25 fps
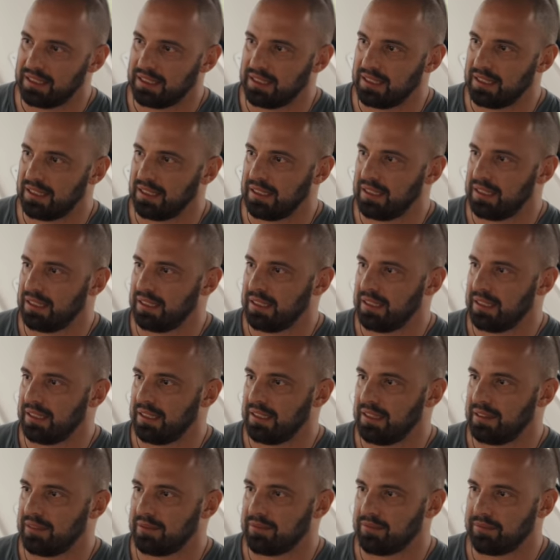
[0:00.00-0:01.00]

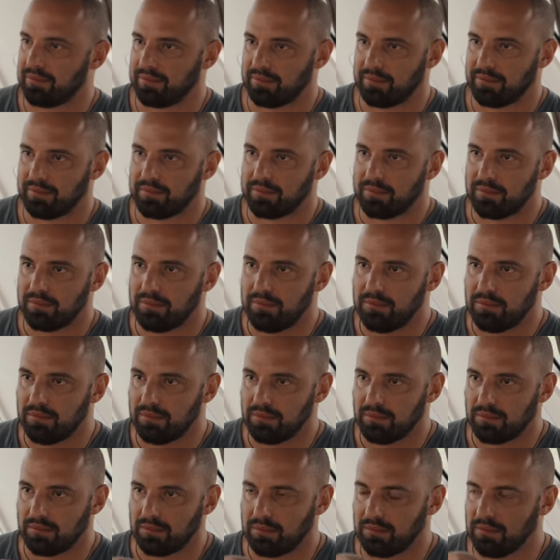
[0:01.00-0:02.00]

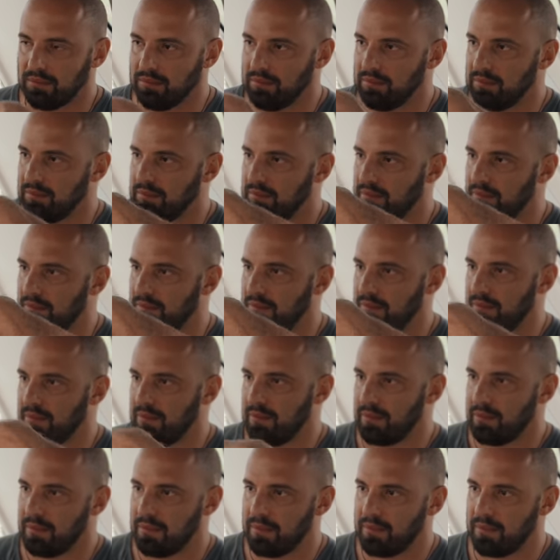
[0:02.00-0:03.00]

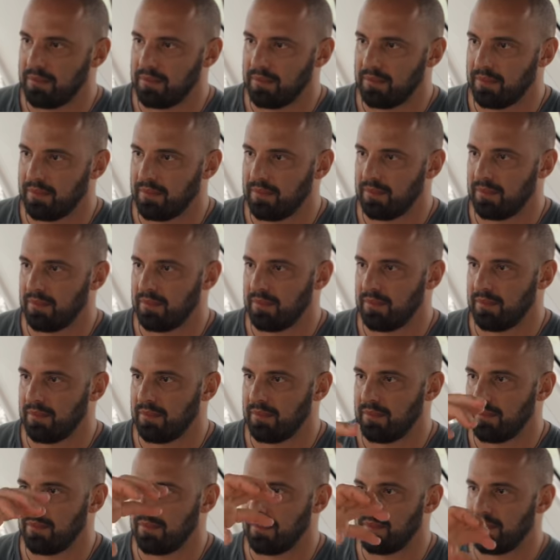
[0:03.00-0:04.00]

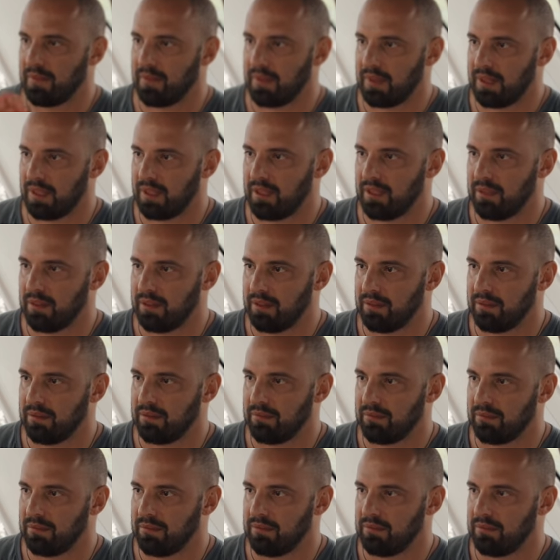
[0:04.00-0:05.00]

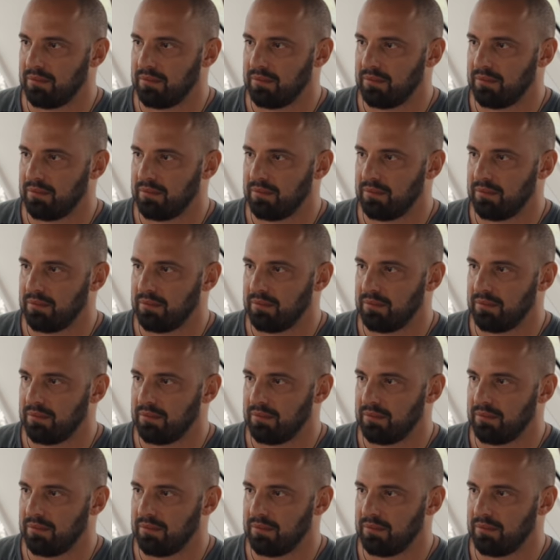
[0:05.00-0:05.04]
No words are spoken by the person on screen.